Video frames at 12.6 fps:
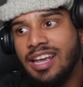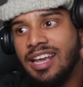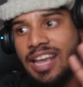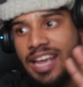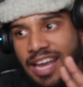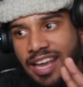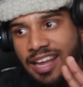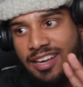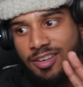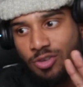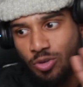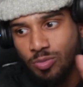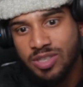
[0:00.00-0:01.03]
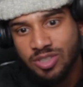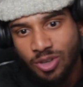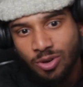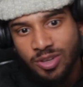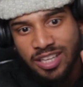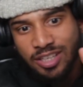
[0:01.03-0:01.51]
and you must
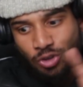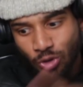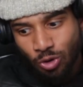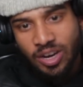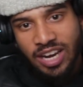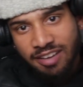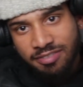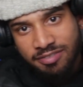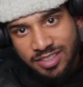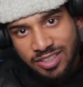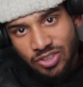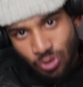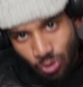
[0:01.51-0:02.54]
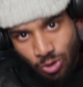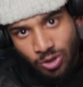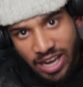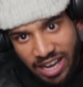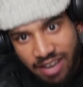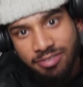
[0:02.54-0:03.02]
know that your life is your
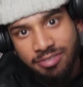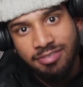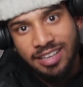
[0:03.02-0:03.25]
life